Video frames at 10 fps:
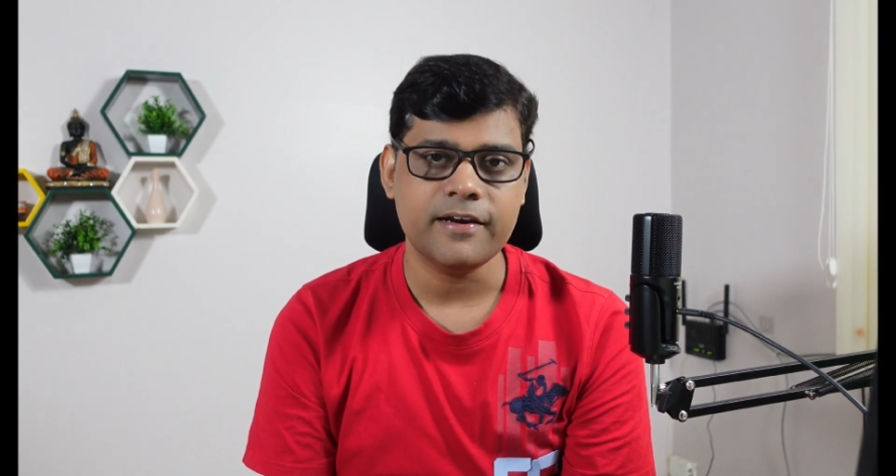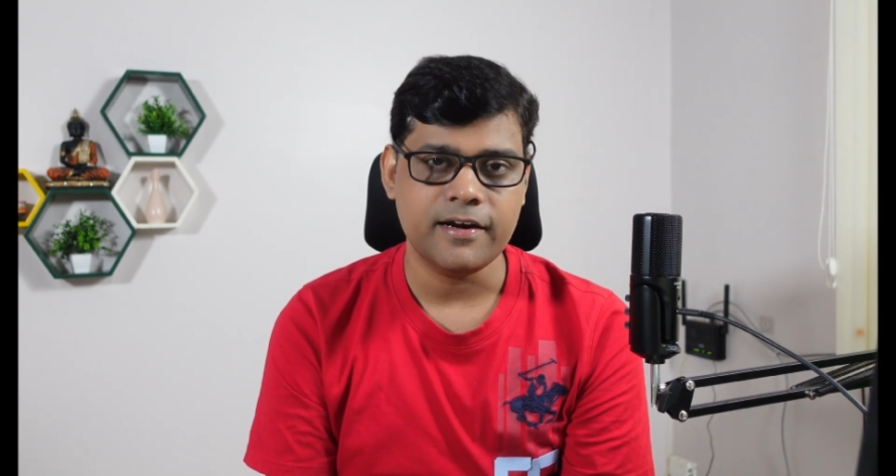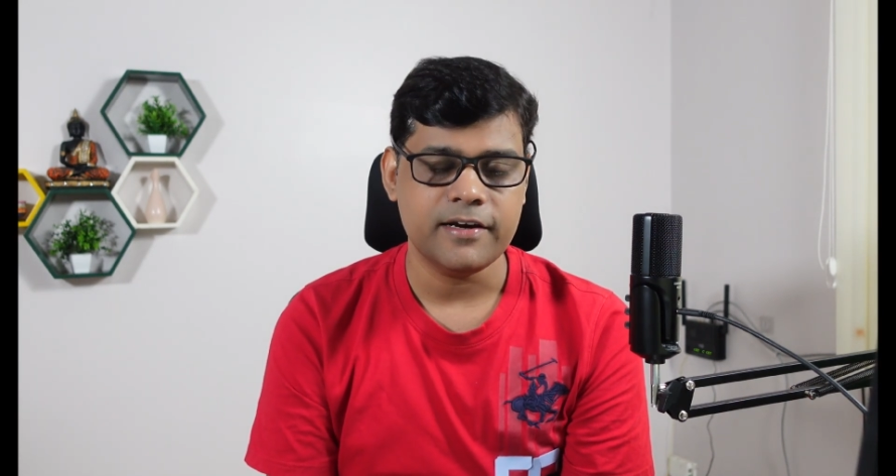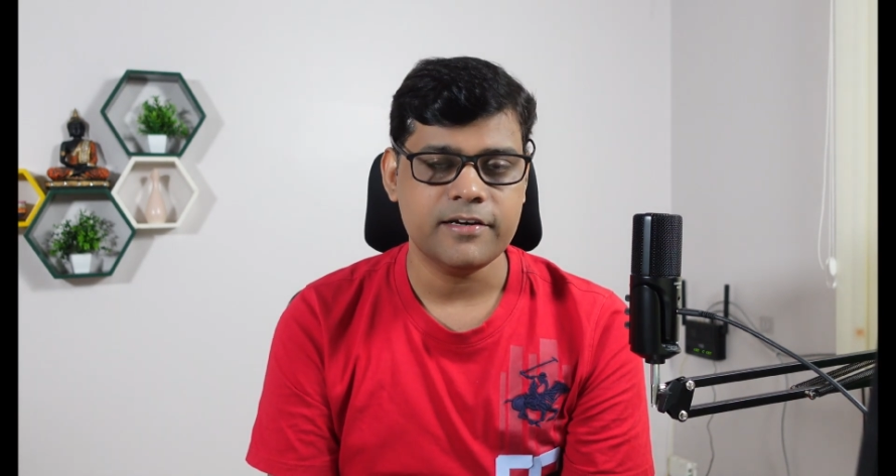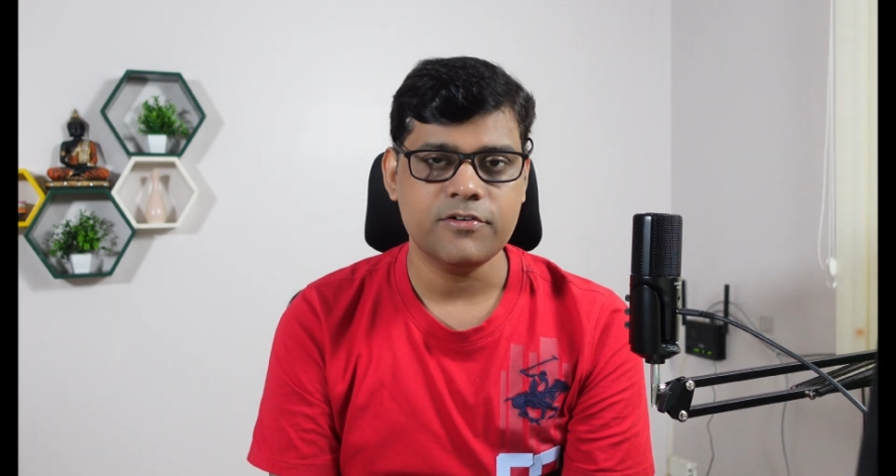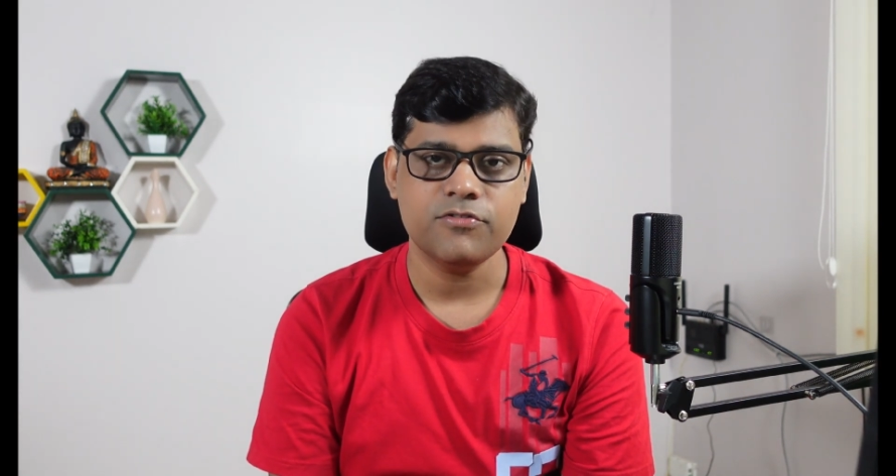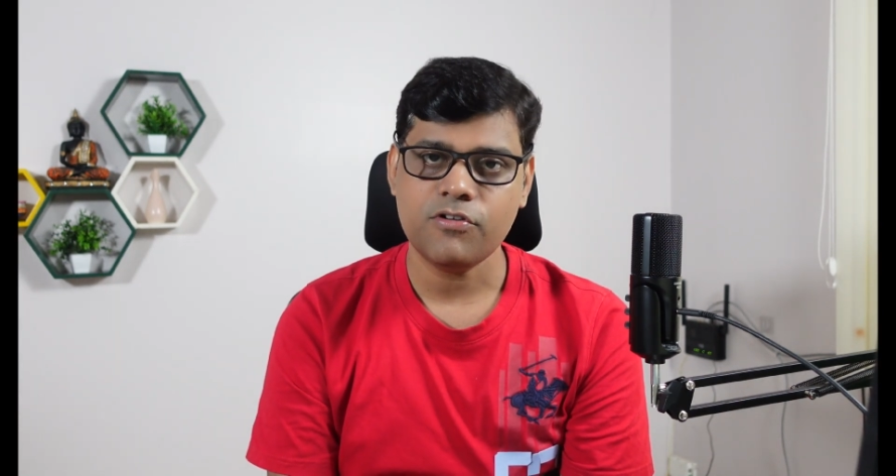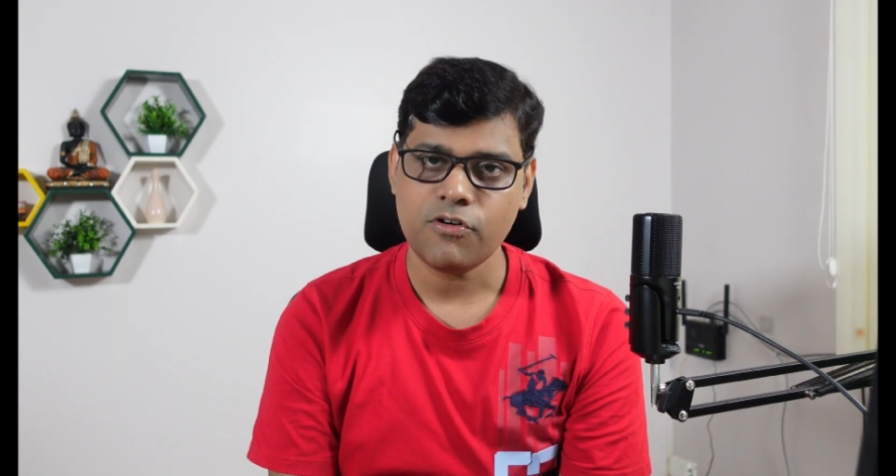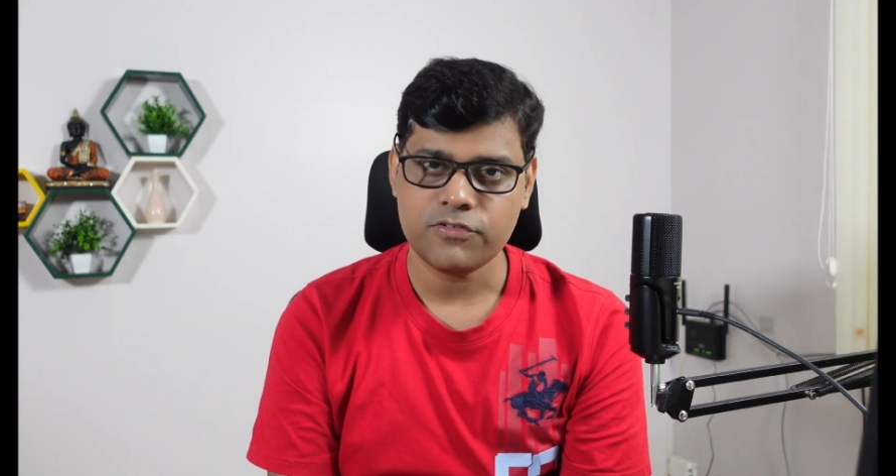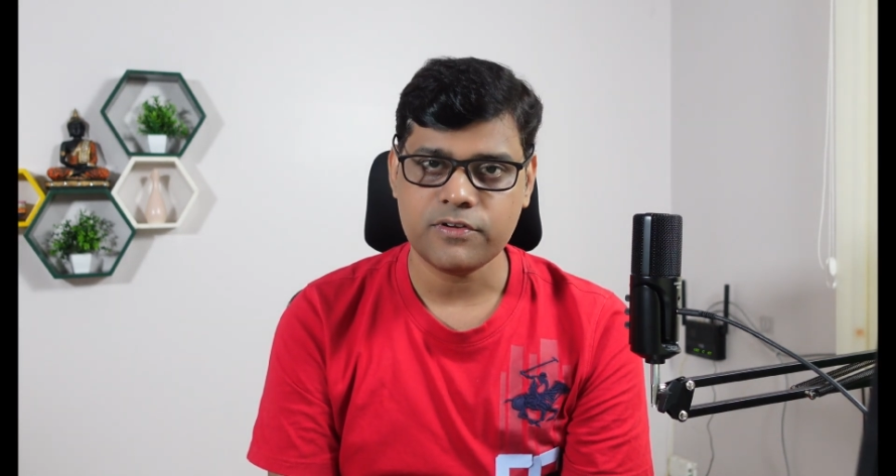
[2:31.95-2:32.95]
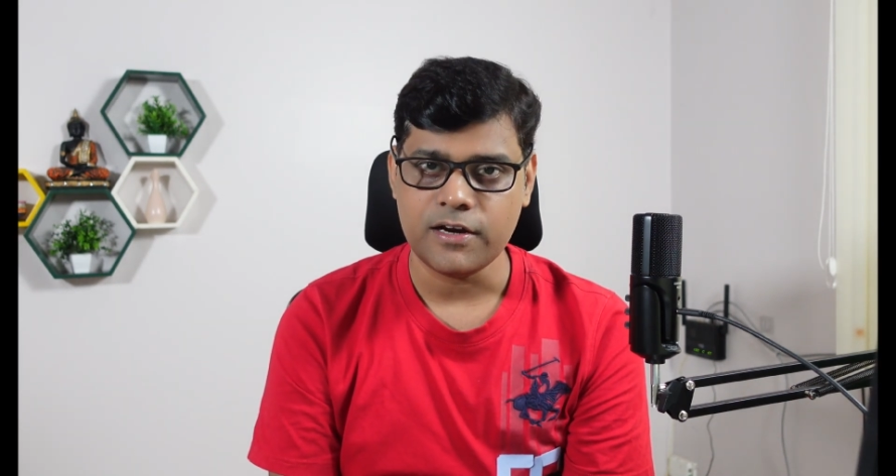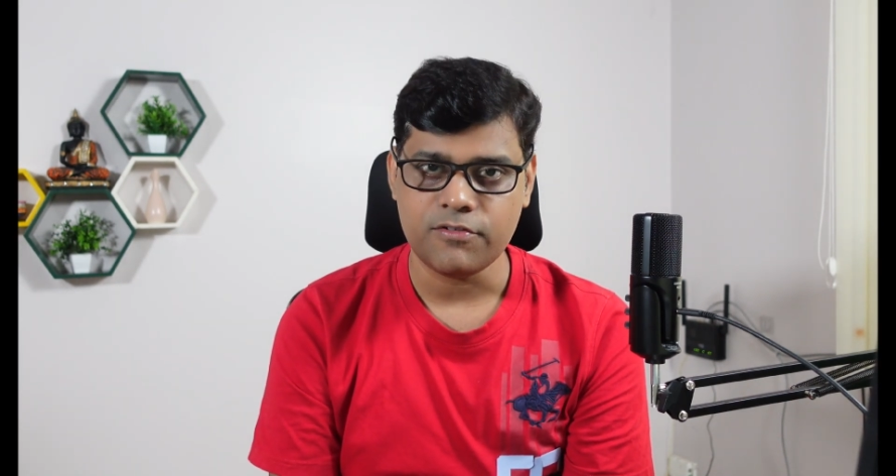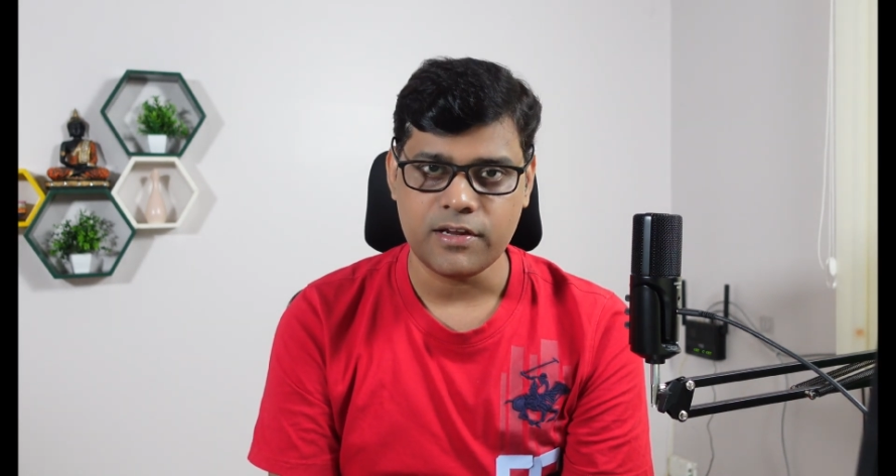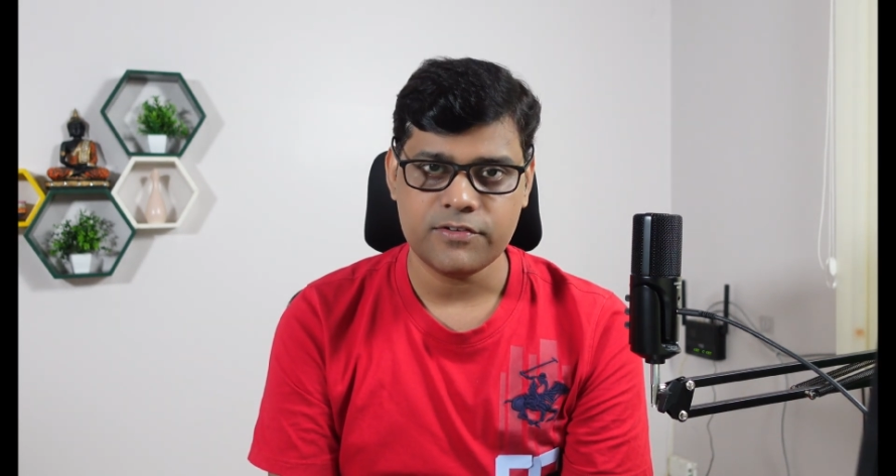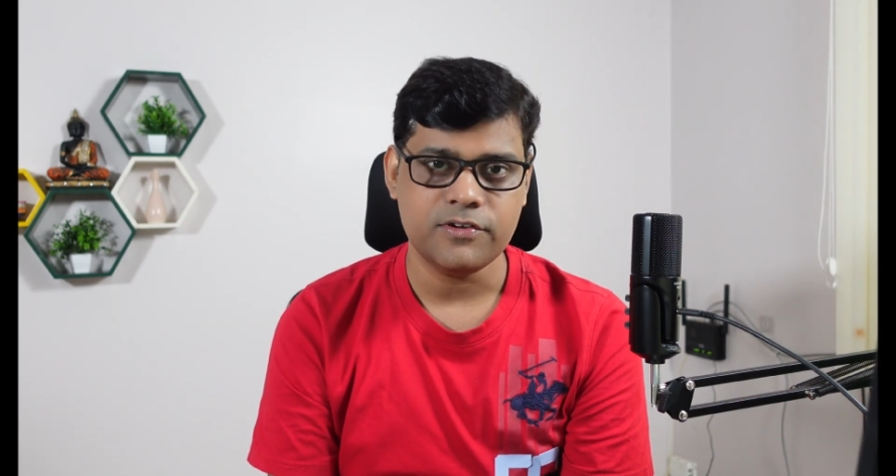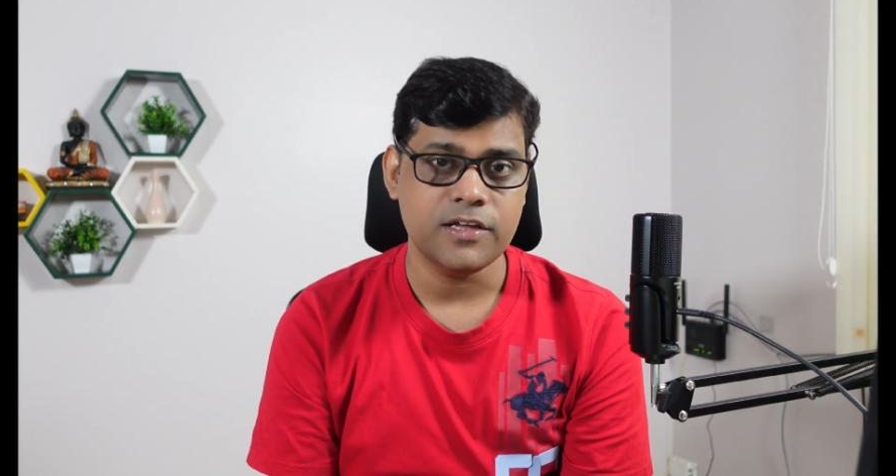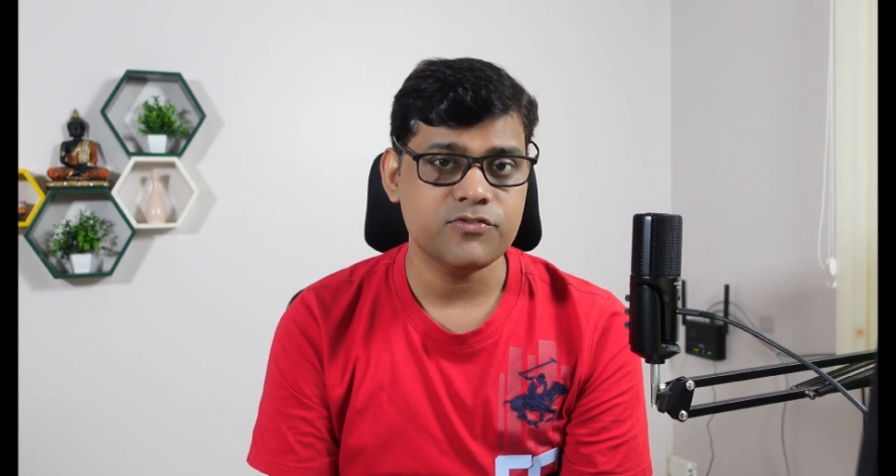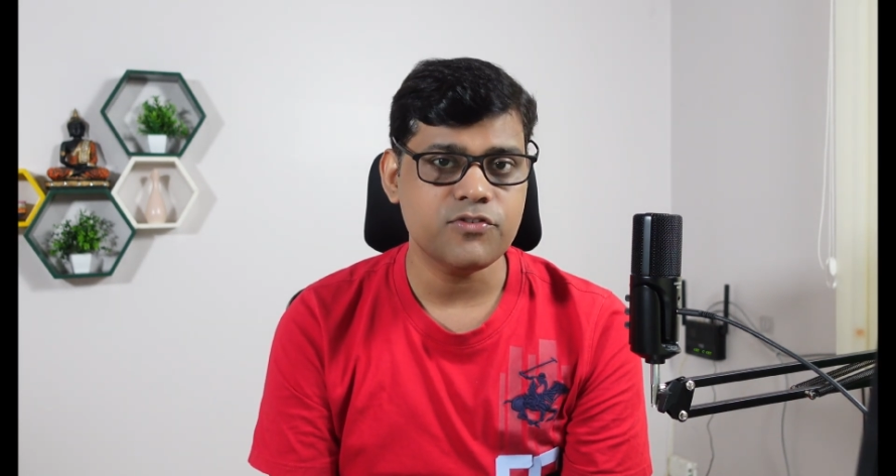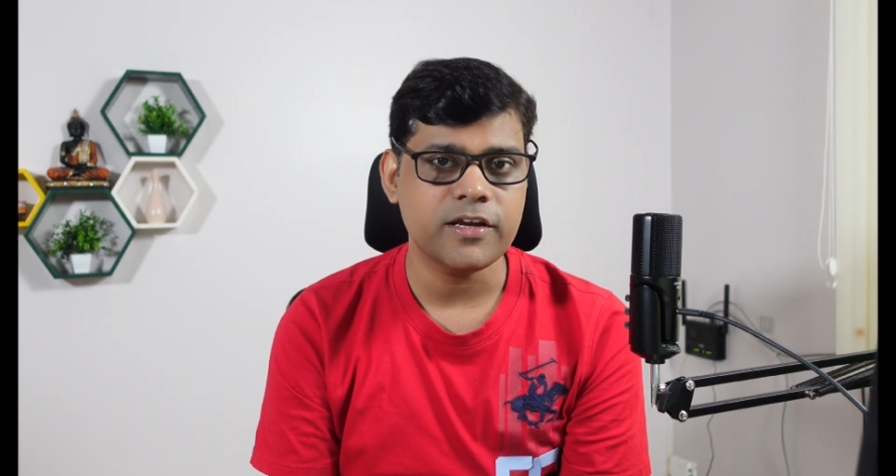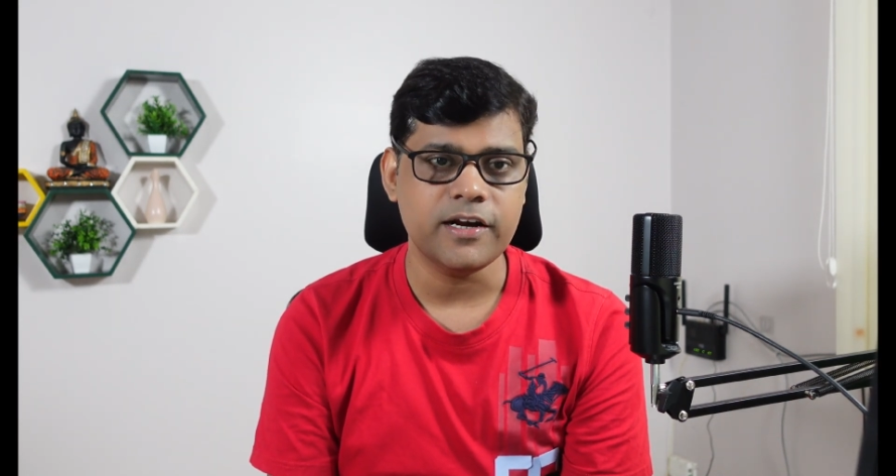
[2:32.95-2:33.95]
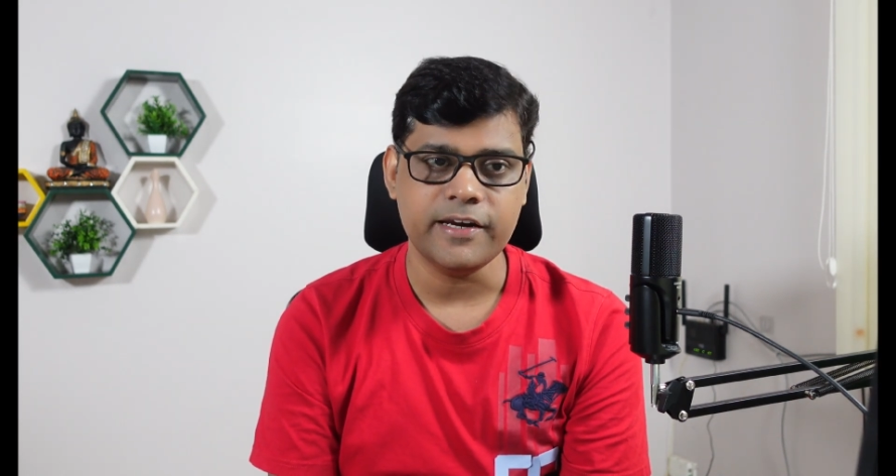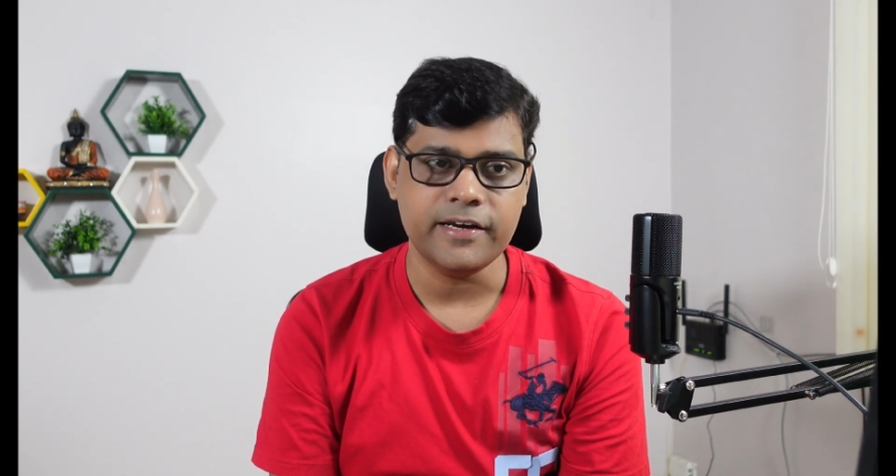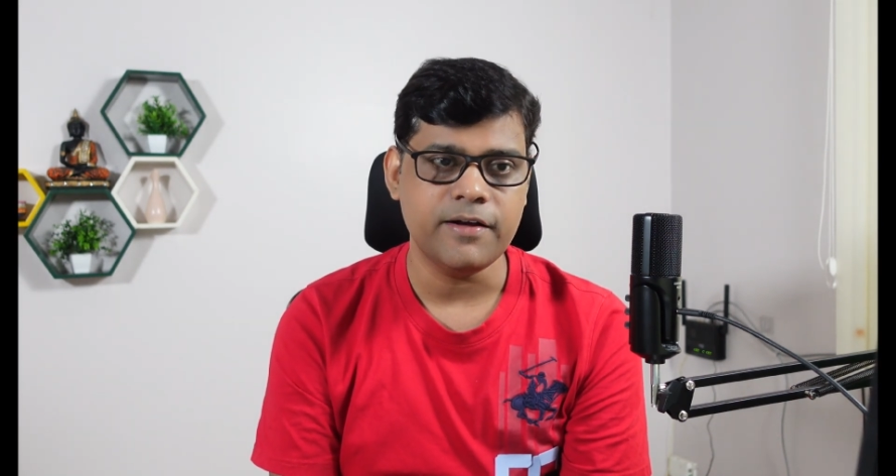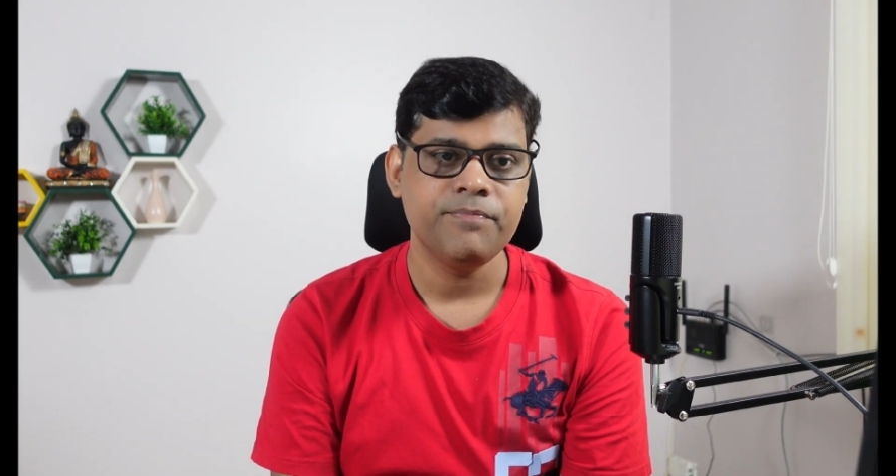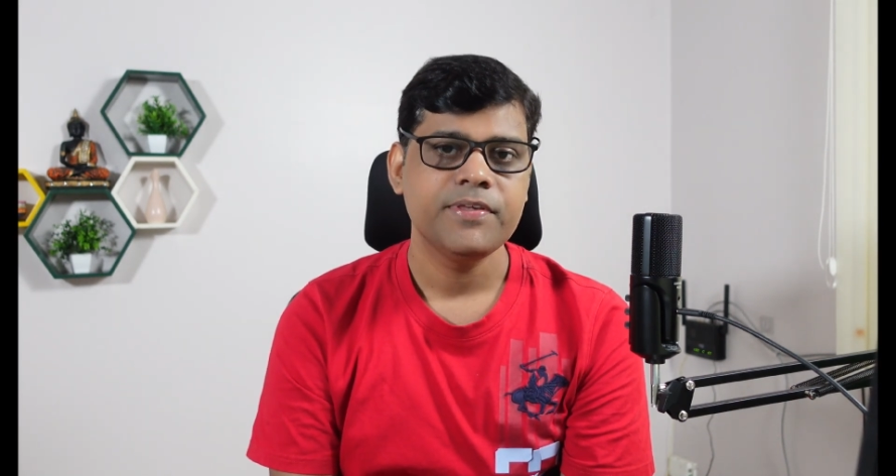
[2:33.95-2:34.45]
related to the cost calculation, historical data.